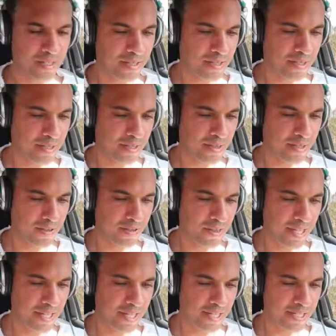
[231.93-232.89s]
the
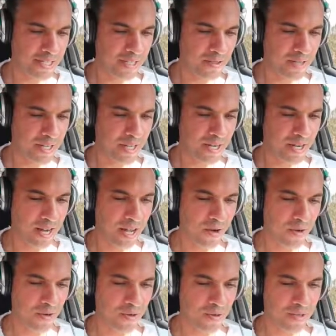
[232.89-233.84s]
thing is, you can
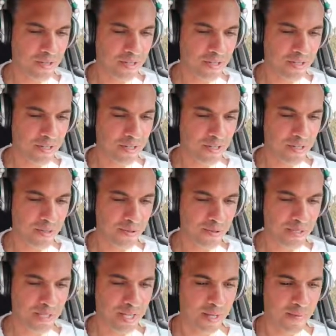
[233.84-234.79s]
now
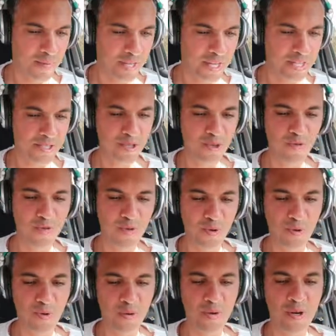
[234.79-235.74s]
use some
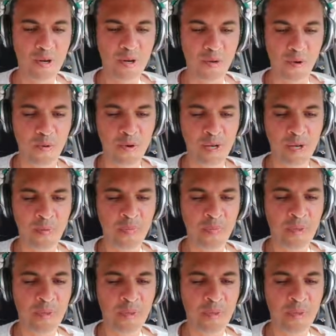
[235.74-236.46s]
TensorFlow code,